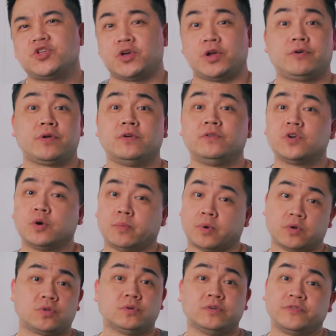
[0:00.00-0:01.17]
Cheerio
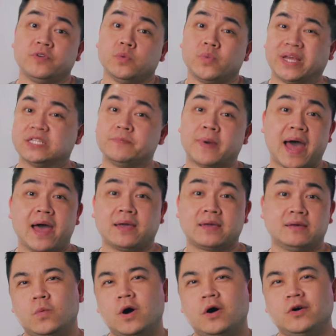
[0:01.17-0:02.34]
commercial a few weeks back,
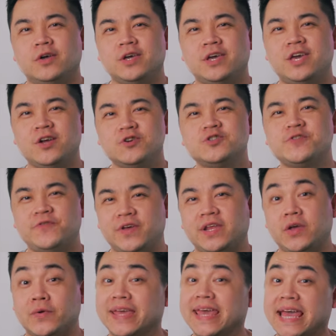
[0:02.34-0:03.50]
well, here's a
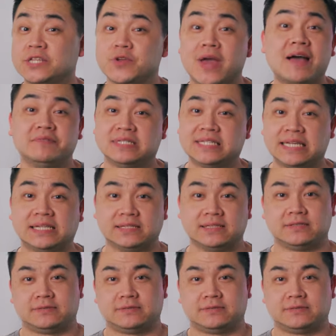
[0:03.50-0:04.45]
video in case you haven't seen it.